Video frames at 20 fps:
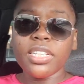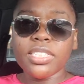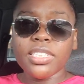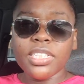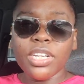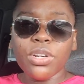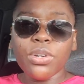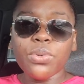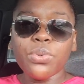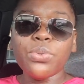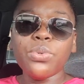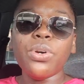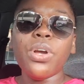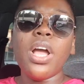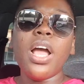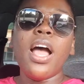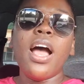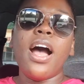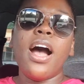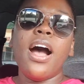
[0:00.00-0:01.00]
Two,
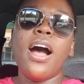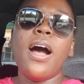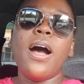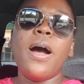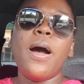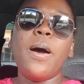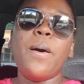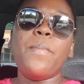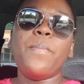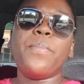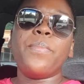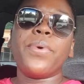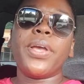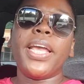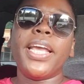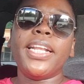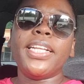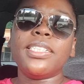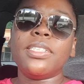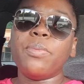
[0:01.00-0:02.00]

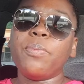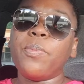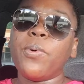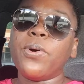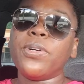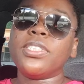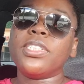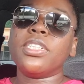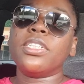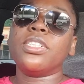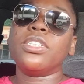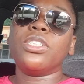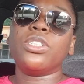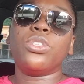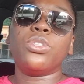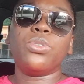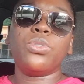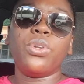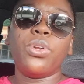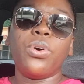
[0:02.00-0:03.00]
it is
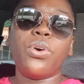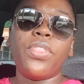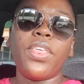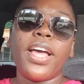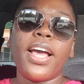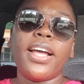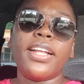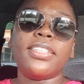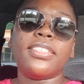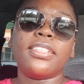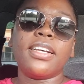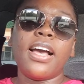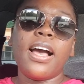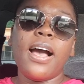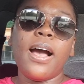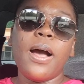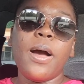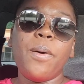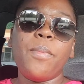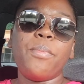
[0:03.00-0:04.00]
important to know that,
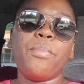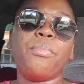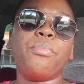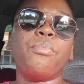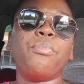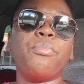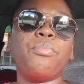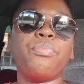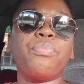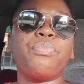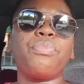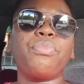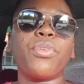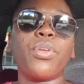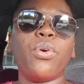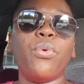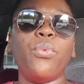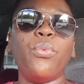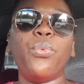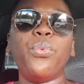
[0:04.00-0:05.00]

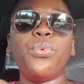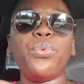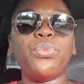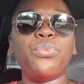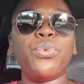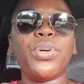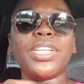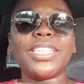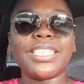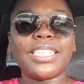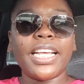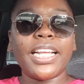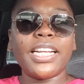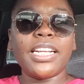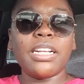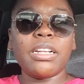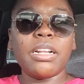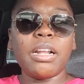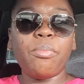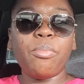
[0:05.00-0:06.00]
as I said
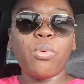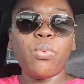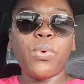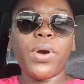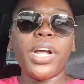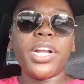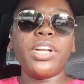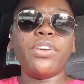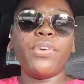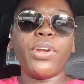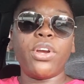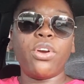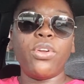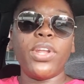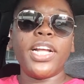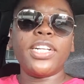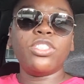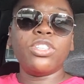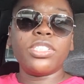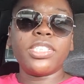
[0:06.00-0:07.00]
in number one,
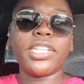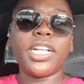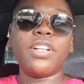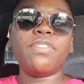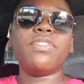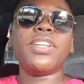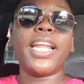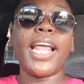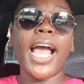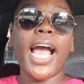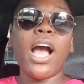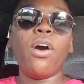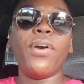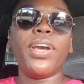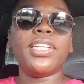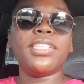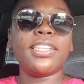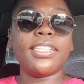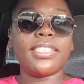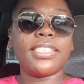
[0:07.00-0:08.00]
recollect yourself. Now
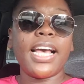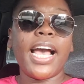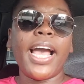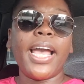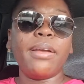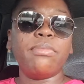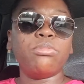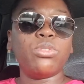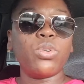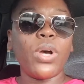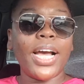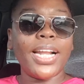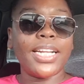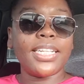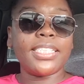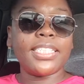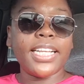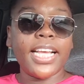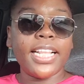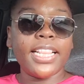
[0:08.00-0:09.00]
it's a time to
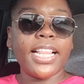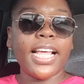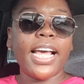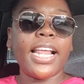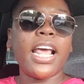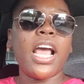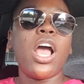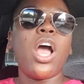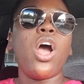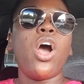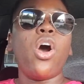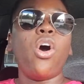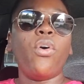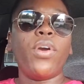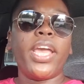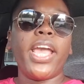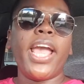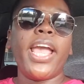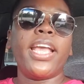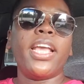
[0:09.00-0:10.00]
understand that,
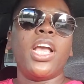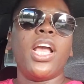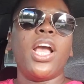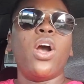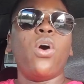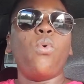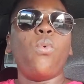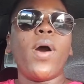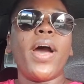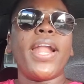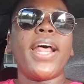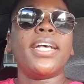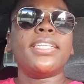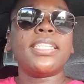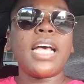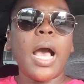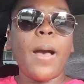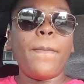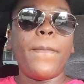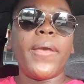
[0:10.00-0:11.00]
okay, what
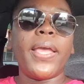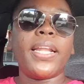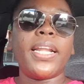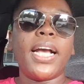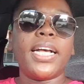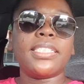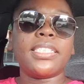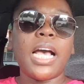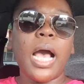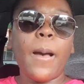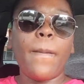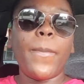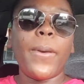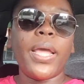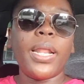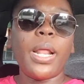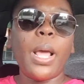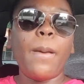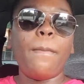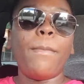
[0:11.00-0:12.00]
has
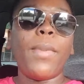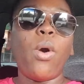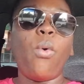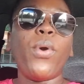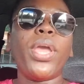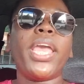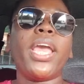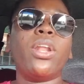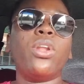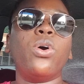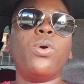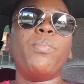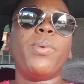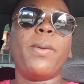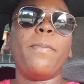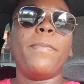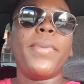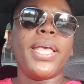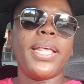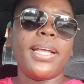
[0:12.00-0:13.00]
happened, but we cannot
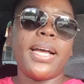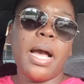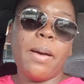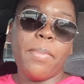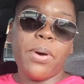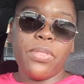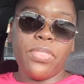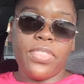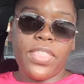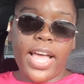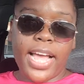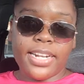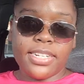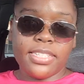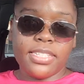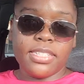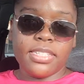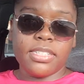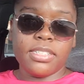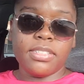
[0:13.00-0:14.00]
be bitter about
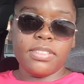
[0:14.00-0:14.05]
that.